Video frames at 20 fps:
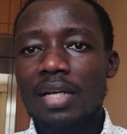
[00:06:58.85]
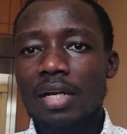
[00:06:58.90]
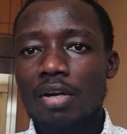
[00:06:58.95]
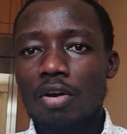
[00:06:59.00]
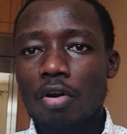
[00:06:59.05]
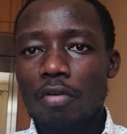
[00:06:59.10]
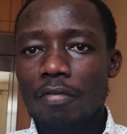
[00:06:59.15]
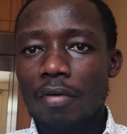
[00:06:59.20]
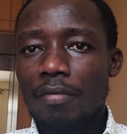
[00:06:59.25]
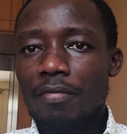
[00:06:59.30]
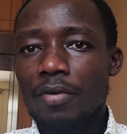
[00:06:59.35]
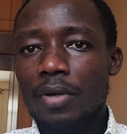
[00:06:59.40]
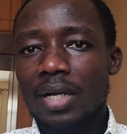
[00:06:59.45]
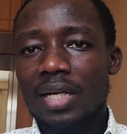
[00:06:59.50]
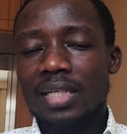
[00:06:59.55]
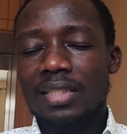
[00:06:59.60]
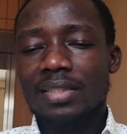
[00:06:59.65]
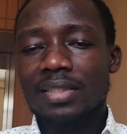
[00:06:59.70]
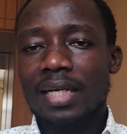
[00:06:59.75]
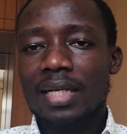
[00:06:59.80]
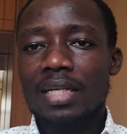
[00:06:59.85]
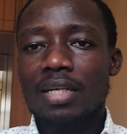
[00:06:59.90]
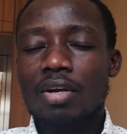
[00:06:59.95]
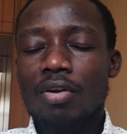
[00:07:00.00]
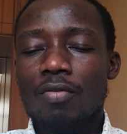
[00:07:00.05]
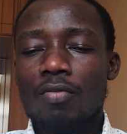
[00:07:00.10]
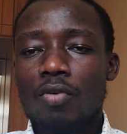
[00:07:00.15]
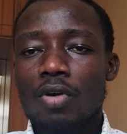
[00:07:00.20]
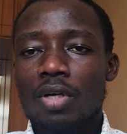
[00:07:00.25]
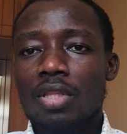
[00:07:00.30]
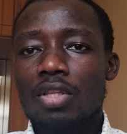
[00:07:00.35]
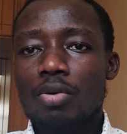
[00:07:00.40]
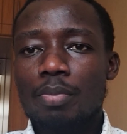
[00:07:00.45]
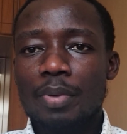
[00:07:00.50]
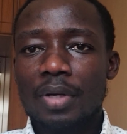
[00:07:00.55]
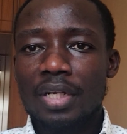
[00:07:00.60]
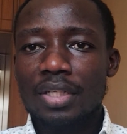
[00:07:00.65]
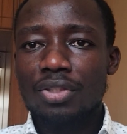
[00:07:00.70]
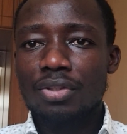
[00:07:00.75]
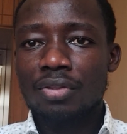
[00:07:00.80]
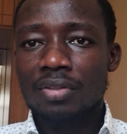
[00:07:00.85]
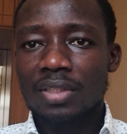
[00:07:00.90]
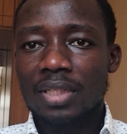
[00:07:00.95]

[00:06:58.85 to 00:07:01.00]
overview understanding of what the operations are